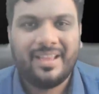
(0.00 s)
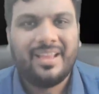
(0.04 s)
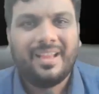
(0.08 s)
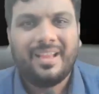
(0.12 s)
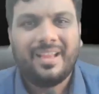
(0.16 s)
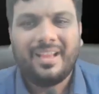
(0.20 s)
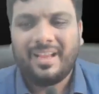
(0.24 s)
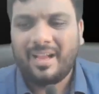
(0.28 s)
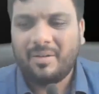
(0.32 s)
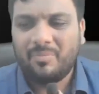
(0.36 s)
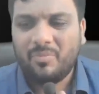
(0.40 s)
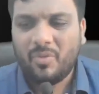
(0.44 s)

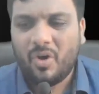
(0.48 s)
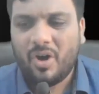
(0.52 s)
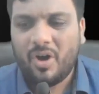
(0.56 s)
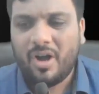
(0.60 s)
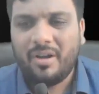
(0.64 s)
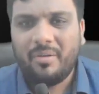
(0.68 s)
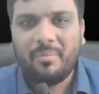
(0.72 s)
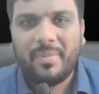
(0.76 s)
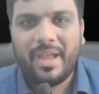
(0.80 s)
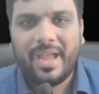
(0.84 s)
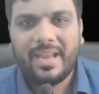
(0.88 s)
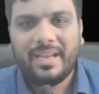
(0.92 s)
Come
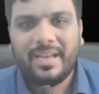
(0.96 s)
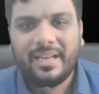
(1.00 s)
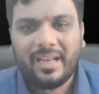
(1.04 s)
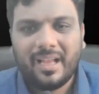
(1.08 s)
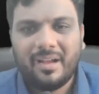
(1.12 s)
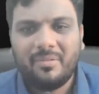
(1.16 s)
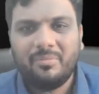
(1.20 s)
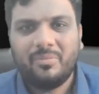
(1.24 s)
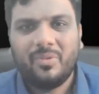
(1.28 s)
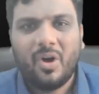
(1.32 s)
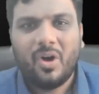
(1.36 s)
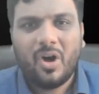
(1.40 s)
on, man.
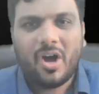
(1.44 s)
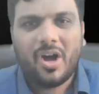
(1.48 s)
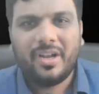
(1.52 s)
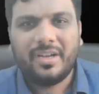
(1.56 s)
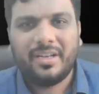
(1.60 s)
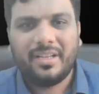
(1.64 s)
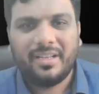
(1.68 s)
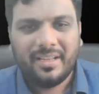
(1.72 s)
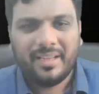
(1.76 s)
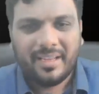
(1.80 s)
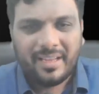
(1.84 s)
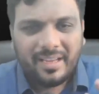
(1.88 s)
Come
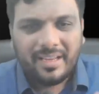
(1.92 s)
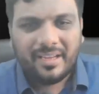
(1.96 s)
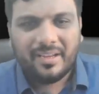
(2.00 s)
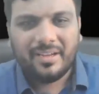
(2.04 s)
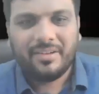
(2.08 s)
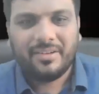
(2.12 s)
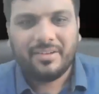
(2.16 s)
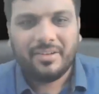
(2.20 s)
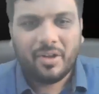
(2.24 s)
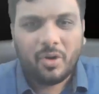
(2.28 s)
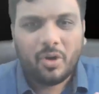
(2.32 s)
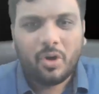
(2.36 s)
on.
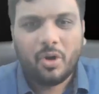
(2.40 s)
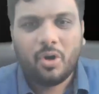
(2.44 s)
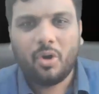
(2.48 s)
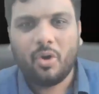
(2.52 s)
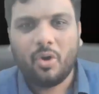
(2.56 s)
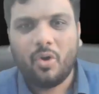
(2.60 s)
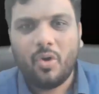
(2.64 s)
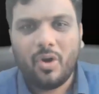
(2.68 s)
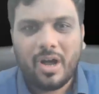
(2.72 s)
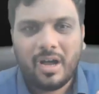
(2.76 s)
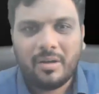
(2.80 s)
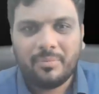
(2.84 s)

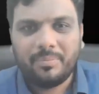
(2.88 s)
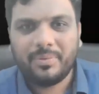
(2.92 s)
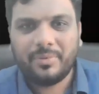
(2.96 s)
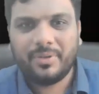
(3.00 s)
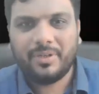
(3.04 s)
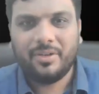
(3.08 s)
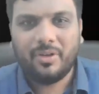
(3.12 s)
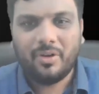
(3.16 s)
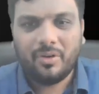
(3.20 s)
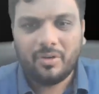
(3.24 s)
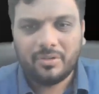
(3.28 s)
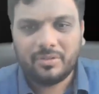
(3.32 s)
Grow up,
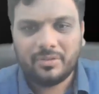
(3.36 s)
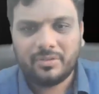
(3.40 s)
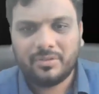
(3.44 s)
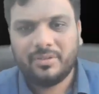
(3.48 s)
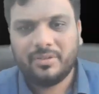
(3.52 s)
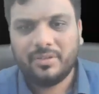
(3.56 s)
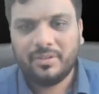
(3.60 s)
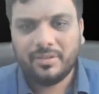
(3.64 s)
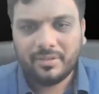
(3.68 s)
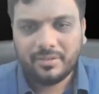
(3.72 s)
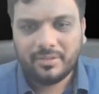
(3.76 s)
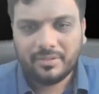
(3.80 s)

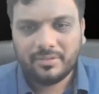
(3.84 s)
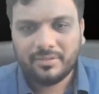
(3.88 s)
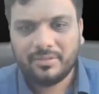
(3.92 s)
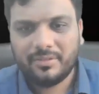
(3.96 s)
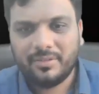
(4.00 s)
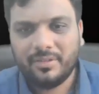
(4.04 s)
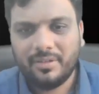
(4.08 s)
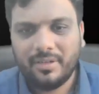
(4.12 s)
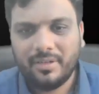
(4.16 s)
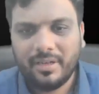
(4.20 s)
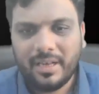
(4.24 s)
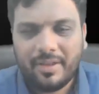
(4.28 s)

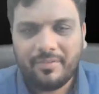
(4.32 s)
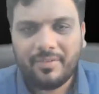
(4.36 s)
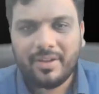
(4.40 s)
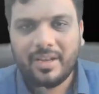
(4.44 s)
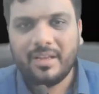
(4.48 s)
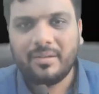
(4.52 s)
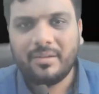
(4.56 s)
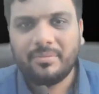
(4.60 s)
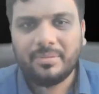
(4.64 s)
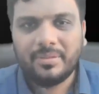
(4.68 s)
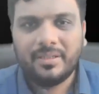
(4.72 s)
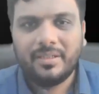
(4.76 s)
level
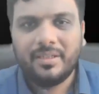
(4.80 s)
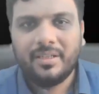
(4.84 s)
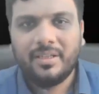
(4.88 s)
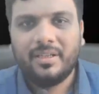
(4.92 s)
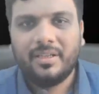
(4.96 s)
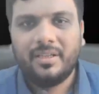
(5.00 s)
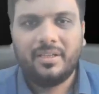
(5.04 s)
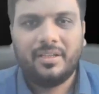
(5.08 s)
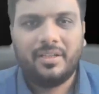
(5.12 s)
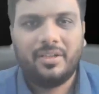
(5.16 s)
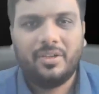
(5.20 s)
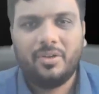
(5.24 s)
up.
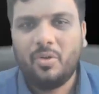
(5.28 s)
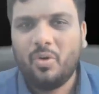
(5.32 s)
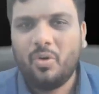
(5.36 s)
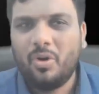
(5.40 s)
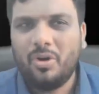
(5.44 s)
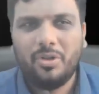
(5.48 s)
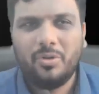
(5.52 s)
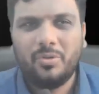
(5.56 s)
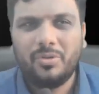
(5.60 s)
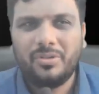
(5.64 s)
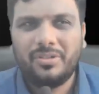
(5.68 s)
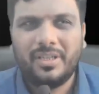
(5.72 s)

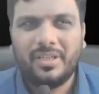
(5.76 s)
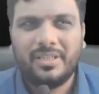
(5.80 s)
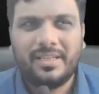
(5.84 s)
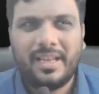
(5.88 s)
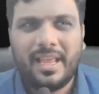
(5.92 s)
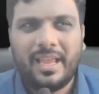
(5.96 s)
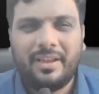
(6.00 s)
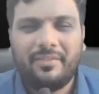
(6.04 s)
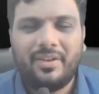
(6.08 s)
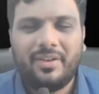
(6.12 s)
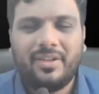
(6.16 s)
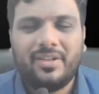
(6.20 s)
Don't use such
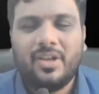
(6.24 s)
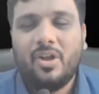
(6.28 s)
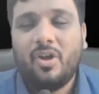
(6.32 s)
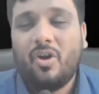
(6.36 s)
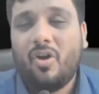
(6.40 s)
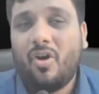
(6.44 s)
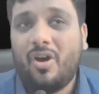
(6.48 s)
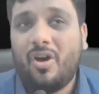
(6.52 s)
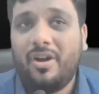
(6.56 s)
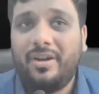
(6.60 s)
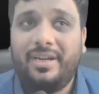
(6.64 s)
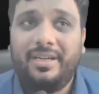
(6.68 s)
language.
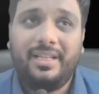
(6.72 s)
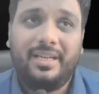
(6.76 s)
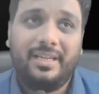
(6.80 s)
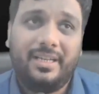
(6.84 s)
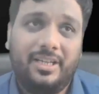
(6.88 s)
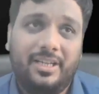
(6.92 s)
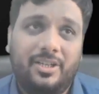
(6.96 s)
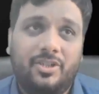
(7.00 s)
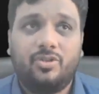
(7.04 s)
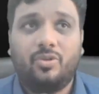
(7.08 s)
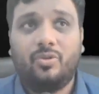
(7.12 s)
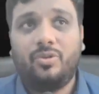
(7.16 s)
Auditor
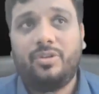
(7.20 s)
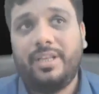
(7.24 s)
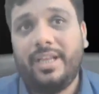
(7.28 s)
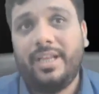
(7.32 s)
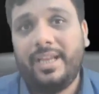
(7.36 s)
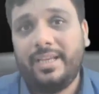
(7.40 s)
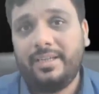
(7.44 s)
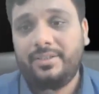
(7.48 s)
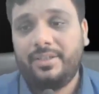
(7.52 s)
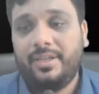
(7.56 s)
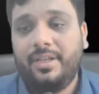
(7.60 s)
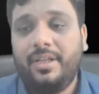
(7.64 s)
needs to
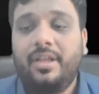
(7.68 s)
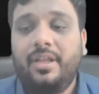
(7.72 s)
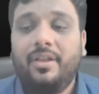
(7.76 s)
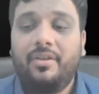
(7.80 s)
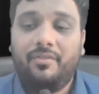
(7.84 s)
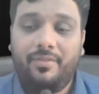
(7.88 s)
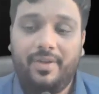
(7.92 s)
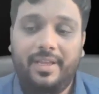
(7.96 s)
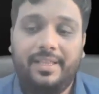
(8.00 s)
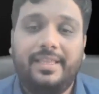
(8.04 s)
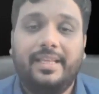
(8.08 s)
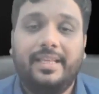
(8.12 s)
test
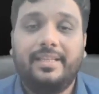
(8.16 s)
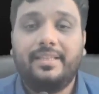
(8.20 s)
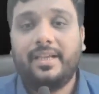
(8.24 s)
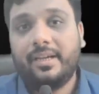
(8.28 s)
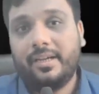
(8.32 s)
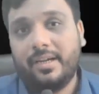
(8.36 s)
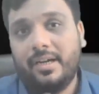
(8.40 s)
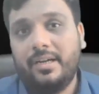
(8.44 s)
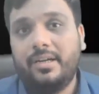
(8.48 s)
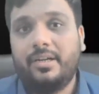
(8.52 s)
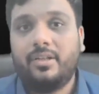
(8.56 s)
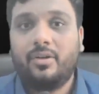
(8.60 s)
whether the
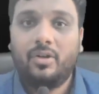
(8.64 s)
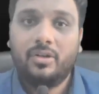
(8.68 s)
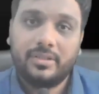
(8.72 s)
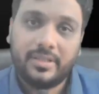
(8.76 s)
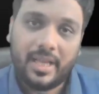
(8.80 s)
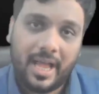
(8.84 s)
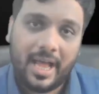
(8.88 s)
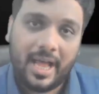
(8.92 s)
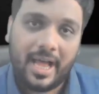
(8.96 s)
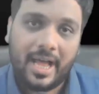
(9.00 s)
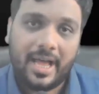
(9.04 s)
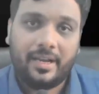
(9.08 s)
controls
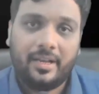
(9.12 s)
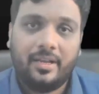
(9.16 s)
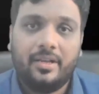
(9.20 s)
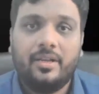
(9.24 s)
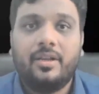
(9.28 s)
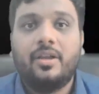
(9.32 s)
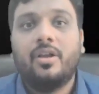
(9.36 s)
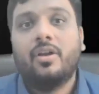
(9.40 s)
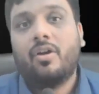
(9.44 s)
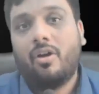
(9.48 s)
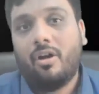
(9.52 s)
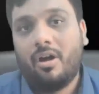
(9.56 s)
are
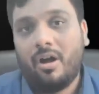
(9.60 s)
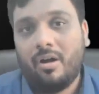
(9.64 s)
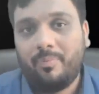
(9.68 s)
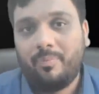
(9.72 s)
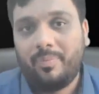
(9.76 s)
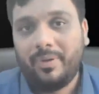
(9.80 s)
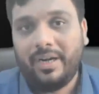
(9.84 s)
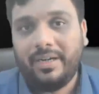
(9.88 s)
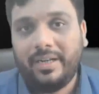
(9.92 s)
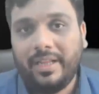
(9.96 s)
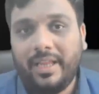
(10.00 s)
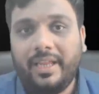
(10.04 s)

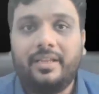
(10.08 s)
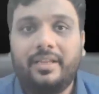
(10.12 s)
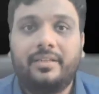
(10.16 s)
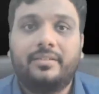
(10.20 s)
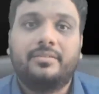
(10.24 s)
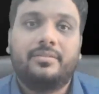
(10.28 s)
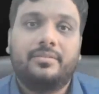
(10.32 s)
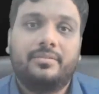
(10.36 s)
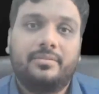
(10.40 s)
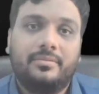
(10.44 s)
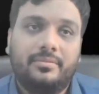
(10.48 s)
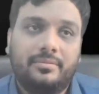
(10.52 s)
operating
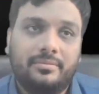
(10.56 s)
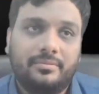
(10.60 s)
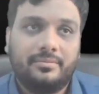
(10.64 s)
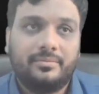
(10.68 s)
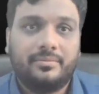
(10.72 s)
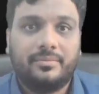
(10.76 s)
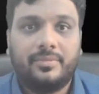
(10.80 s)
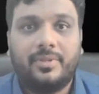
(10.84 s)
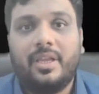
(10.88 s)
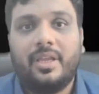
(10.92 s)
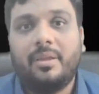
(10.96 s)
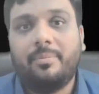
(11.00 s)

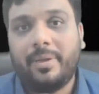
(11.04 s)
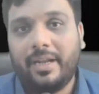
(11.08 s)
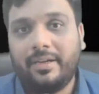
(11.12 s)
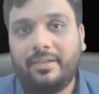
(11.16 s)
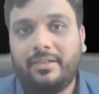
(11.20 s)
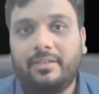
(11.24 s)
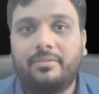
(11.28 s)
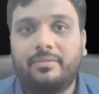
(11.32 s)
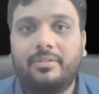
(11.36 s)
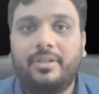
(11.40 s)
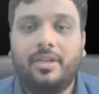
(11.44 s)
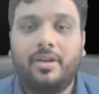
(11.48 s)

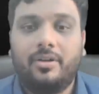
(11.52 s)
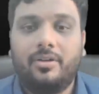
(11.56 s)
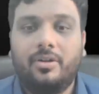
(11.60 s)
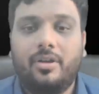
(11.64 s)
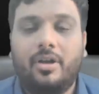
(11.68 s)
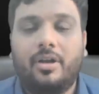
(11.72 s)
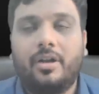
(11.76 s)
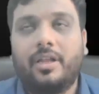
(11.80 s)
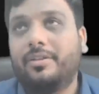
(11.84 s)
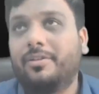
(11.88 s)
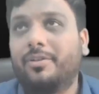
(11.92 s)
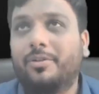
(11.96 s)
effectively or
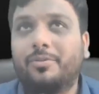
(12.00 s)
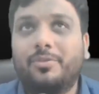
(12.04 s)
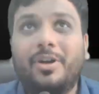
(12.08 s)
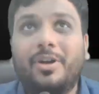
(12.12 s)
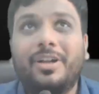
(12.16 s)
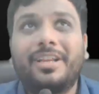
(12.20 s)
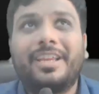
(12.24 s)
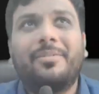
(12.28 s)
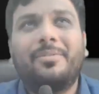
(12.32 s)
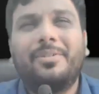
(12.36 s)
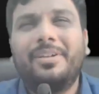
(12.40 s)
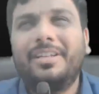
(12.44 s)
not.
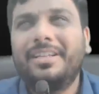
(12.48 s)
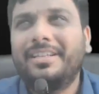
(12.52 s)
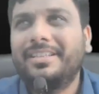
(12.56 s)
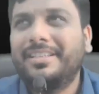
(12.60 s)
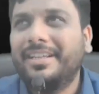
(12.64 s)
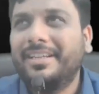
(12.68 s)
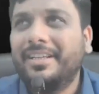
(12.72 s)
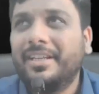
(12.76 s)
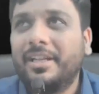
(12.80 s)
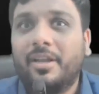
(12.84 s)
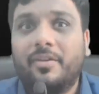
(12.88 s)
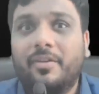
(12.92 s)

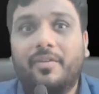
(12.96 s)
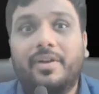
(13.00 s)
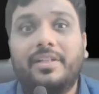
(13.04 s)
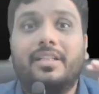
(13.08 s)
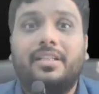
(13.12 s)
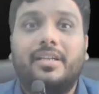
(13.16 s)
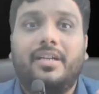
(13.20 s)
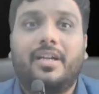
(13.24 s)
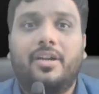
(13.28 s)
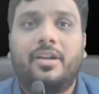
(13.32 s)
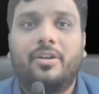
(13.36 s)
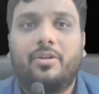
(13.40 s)
Whether
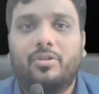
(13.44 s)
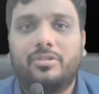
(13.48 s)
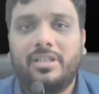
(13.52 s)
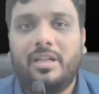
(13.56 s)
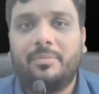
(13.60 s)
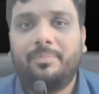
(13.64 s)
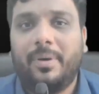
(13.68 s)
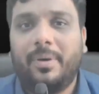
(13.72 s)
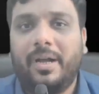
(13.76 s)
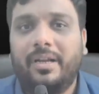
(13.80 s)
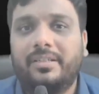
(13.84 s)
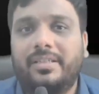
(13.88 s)
the controls
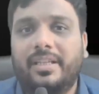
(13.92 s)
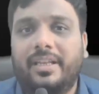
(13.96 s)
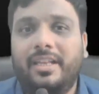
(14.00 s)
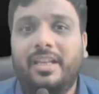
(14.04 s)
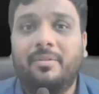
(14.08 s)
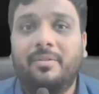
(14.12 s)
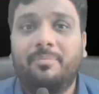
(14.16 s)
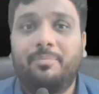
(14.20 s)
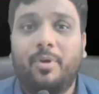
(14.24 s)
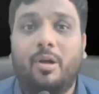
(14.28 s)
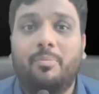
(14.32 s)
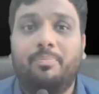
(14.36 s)
are
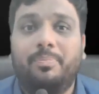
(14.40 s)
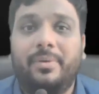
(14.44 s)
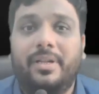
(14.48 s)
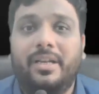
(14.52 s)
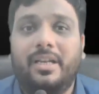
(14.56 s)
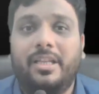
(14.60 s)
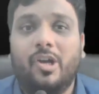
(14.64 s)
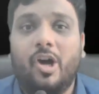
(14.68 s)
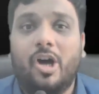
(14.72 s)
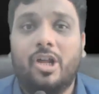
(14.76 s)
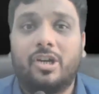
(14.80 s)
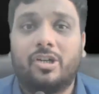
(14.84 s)
functioning
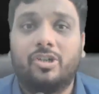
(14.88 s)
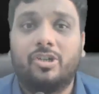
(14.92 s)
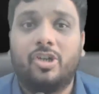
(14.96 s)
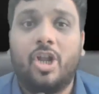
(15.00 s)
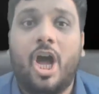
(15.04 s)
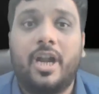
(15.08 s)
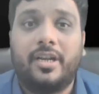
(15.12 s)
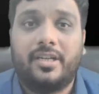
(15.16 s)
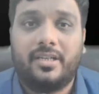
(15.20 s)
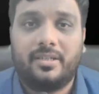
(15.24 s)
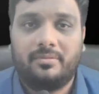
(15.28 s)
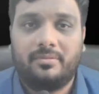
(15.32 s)
properly or not.